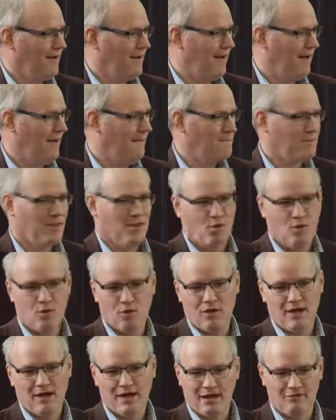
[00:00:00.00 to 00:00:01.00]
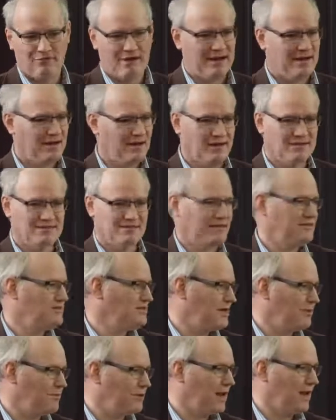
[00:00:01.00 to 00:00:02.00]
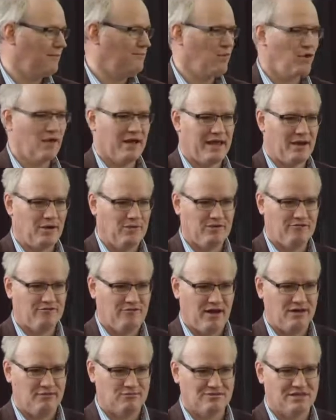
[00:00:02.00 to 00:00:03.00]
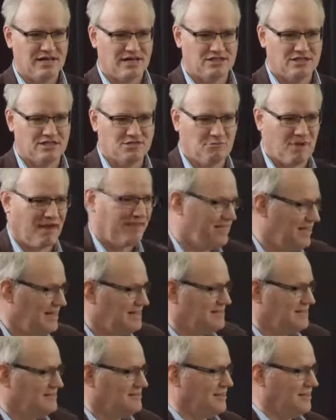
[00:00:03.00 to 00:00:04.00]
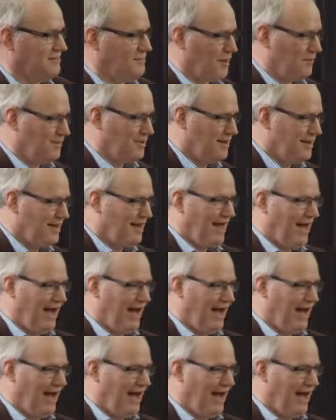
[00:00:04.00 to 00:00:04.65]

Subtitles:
Or I go around and I say, do you know what, I'm working on the final stages of my thesis at the moment.